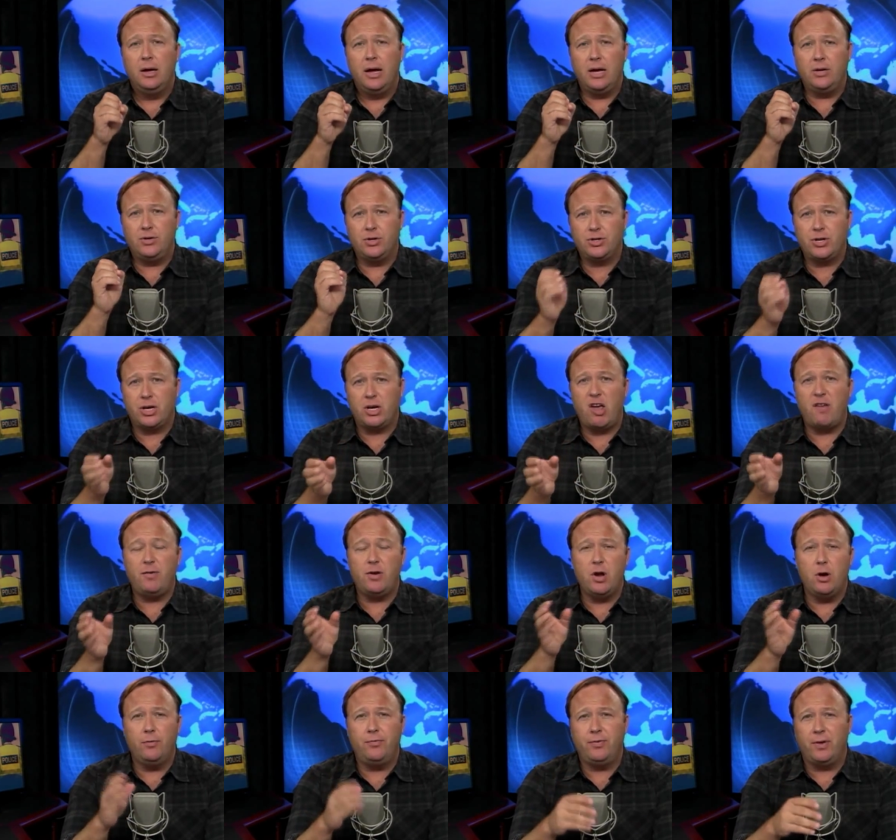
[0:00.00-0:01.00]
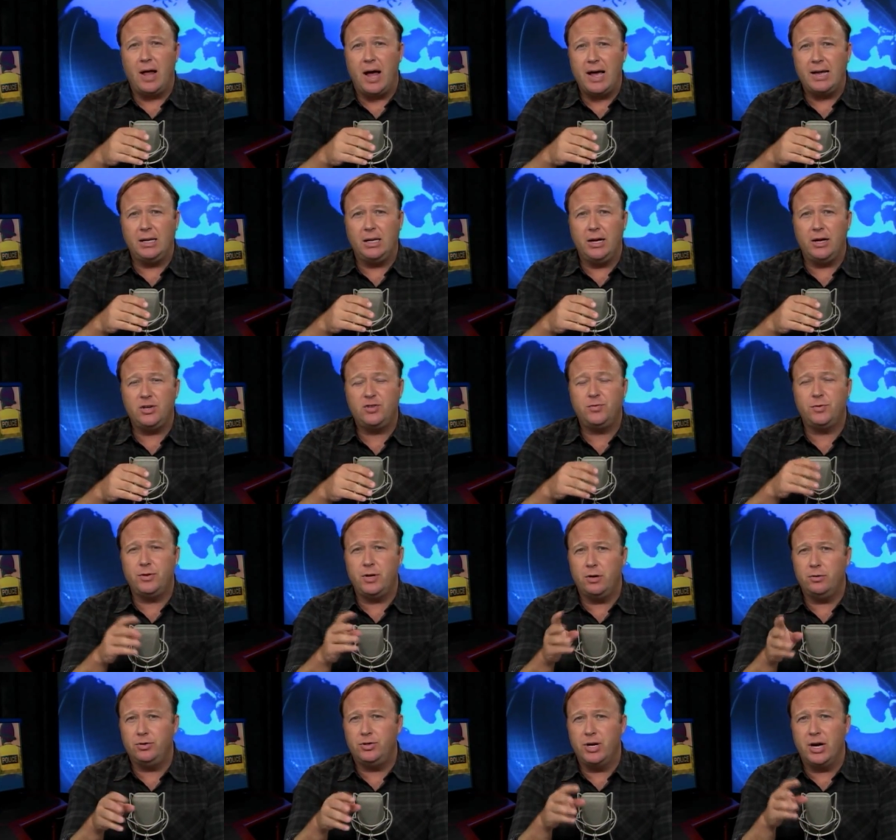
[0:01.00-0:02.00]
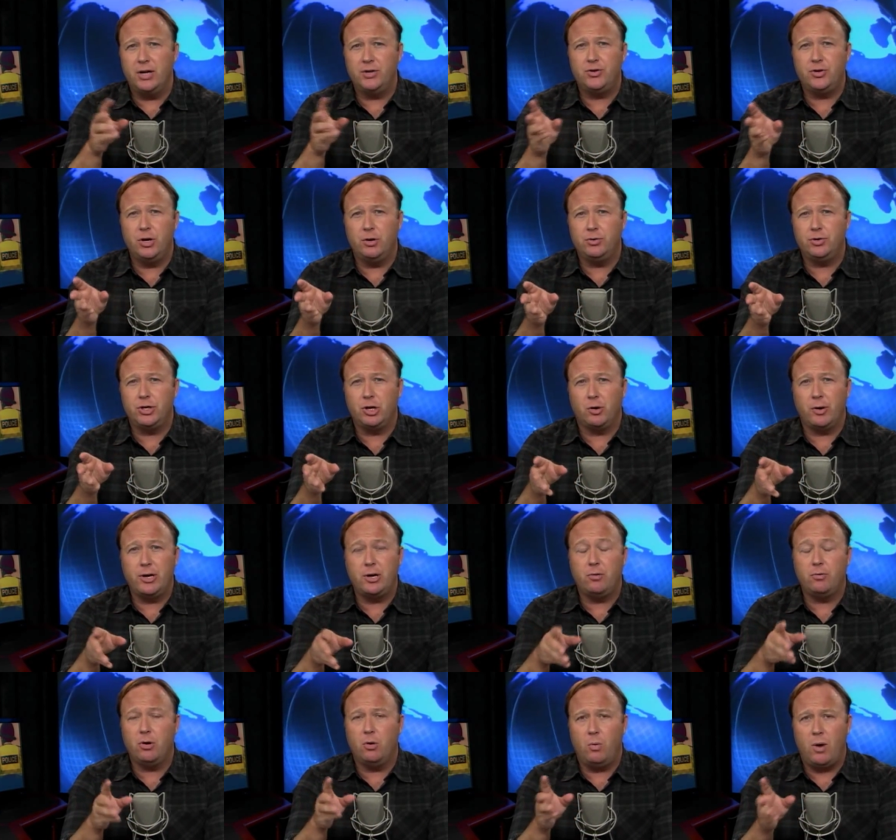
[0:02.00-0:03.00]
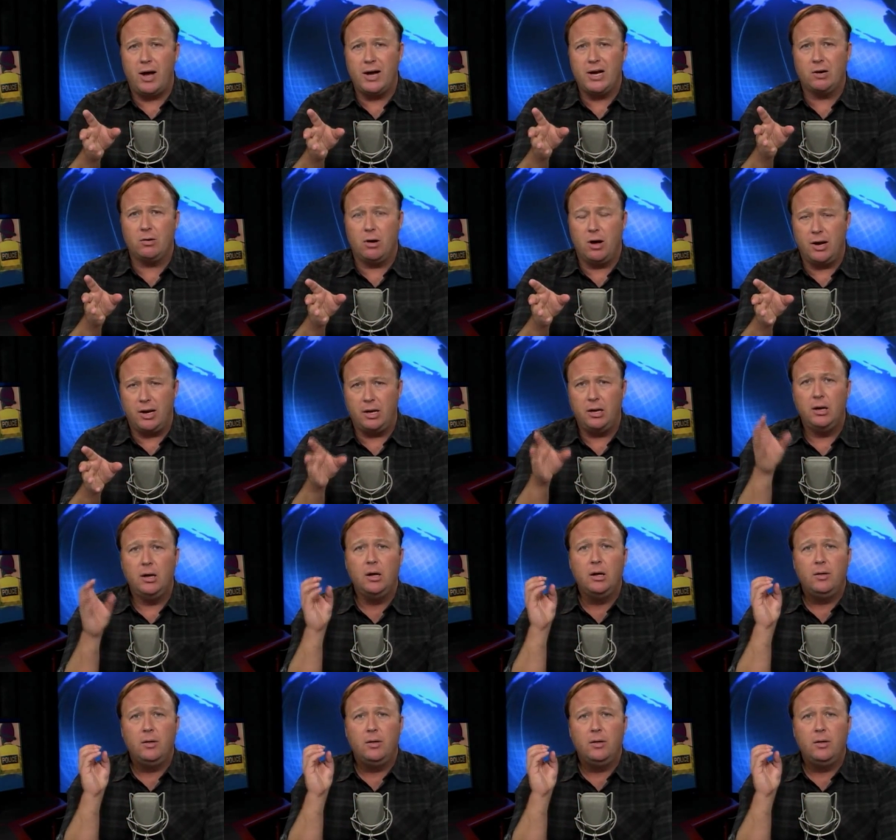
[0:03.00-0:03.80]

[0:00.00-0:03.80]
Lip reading: and just like you have a no-fly list with no judge, no jury, don't know why you're on it,